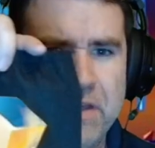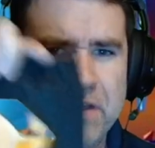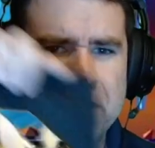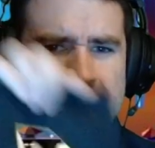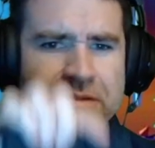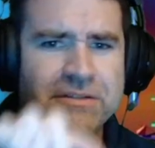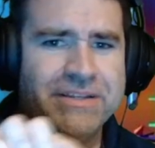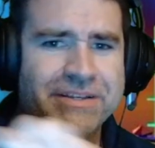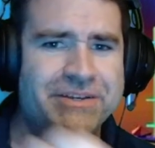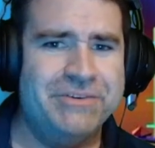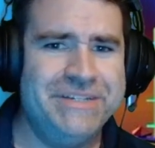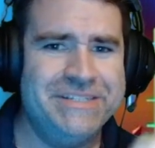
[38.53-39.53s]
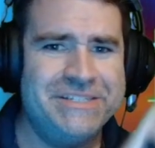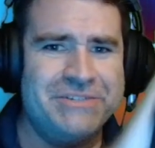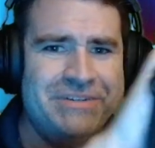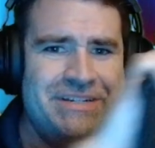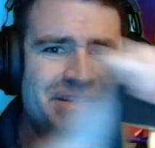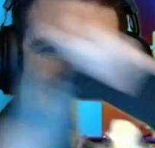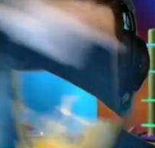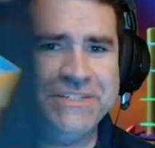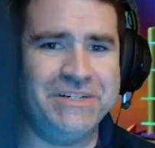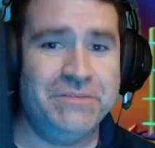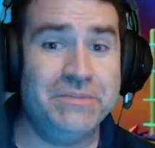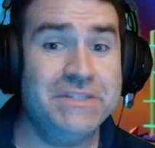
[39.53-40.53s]
Well, green screen issues
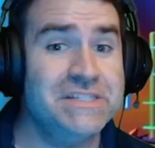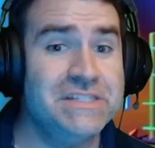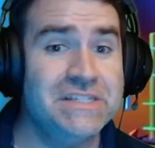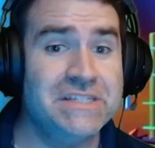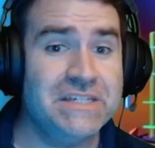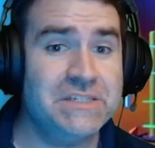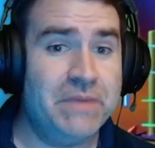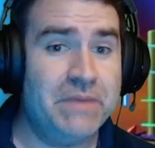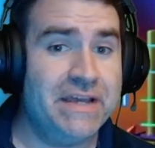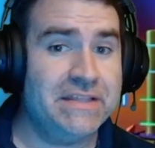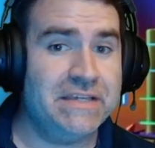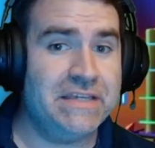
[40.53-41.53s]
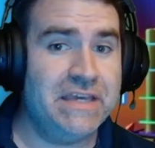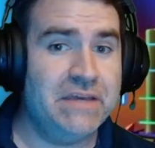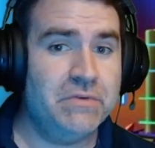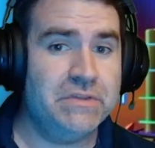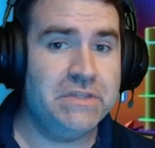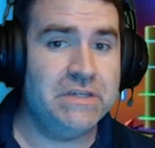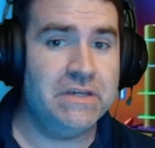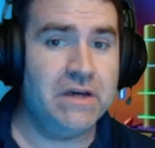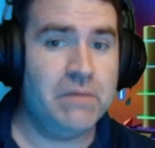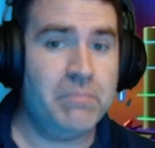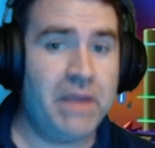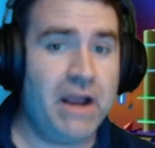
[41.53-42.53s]
here, but this is the dice bag that came with
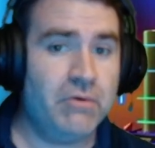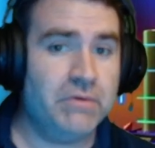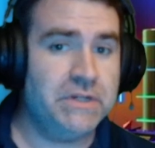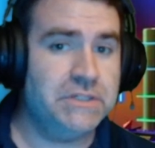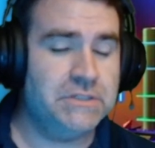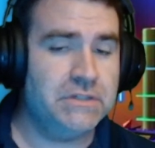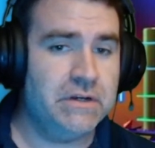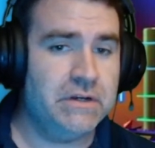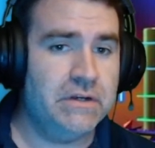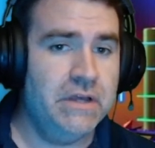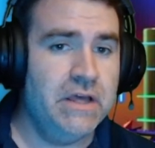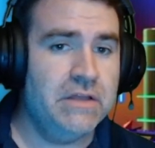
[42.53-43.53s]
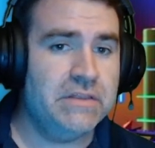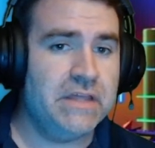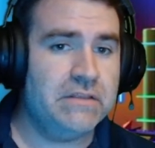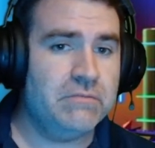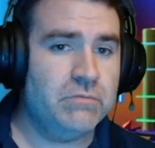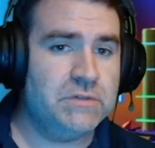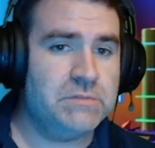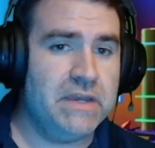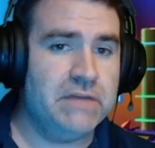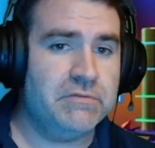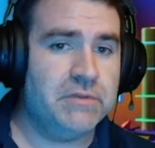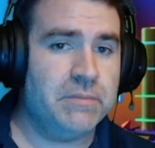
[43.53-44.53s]
the that was
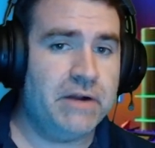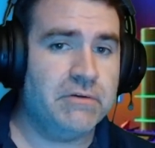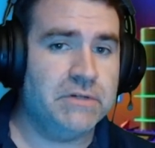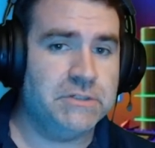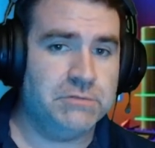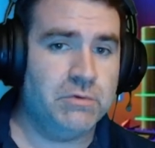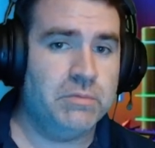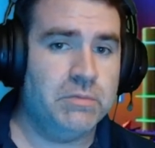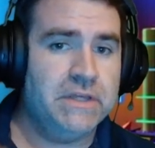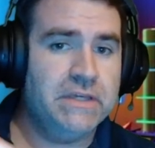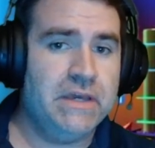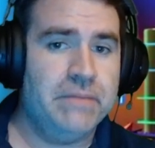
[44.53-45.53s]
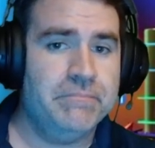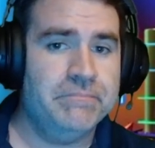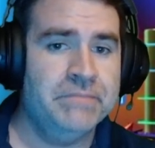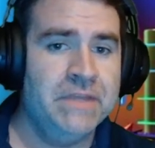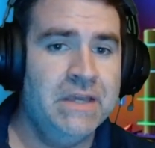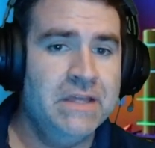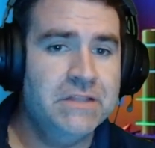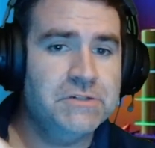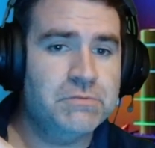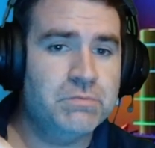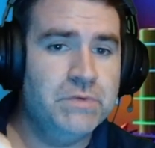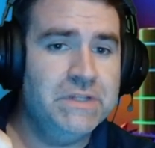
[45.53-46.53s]
made for the Power Rangers role-playing game.
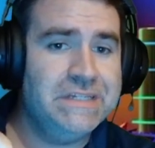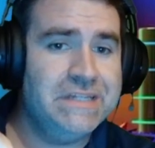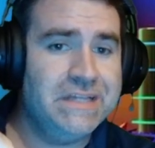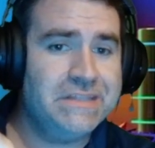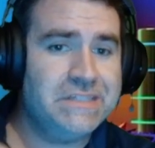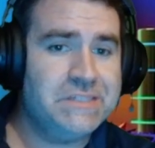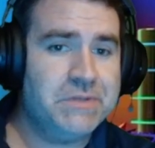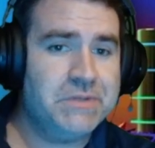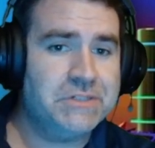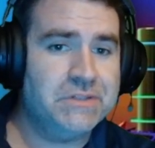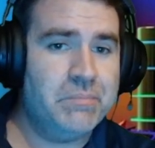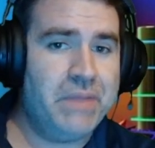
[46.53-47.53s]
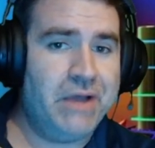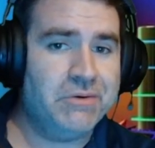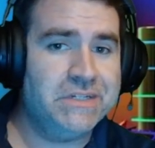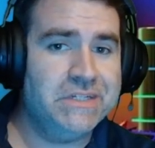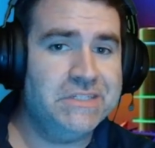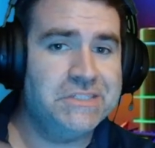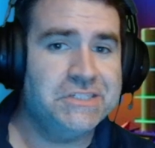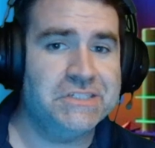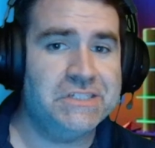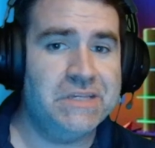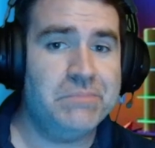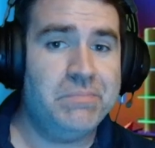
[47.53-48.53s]
There's really nothing special about it. It's
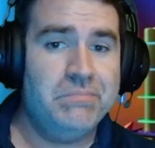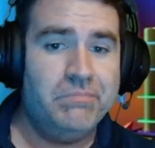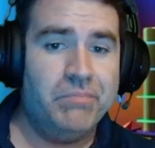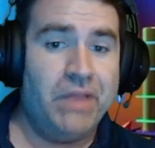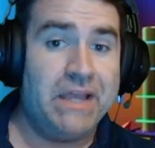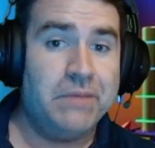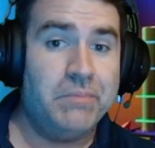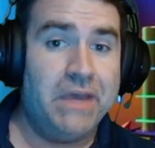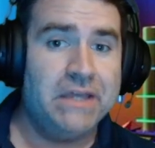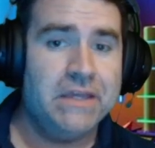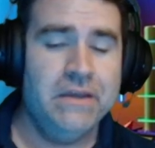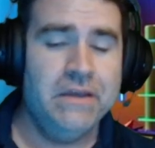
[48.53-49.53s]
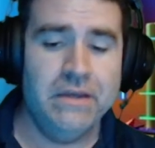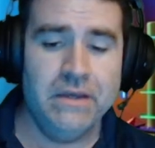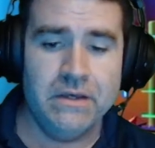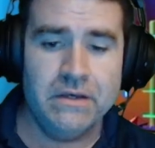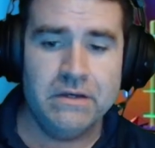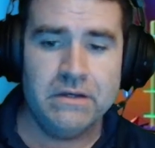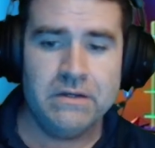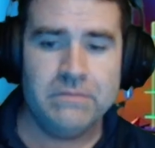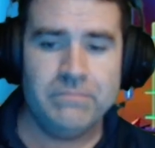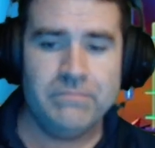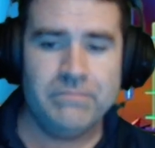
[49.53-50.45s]
just a black bag. Um,